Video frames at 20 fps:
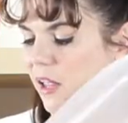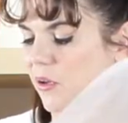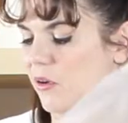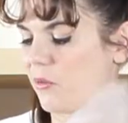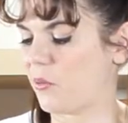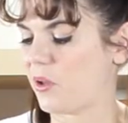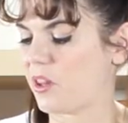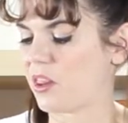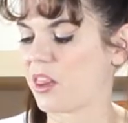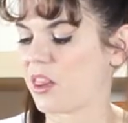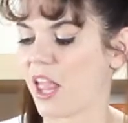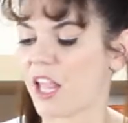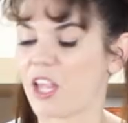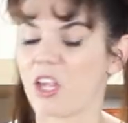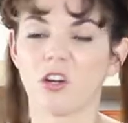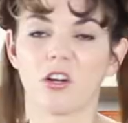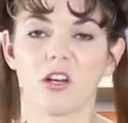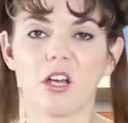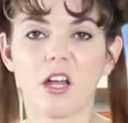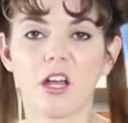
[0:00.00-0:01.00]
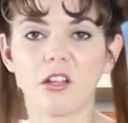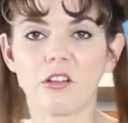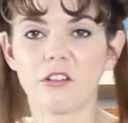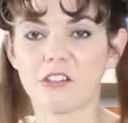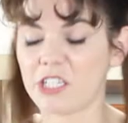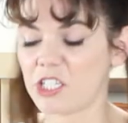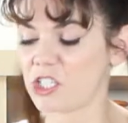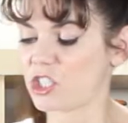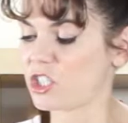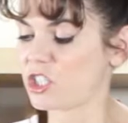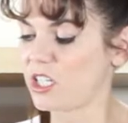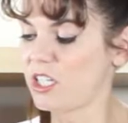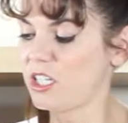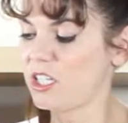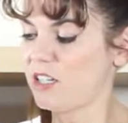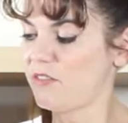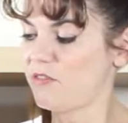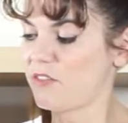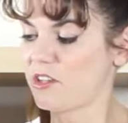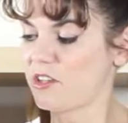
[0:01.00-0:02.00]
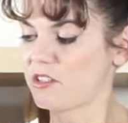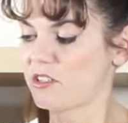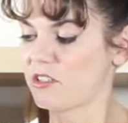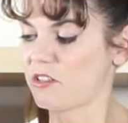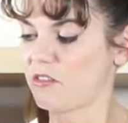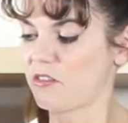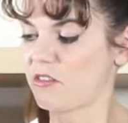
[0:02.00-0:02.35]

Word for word: with like your coloring sheet, if there's little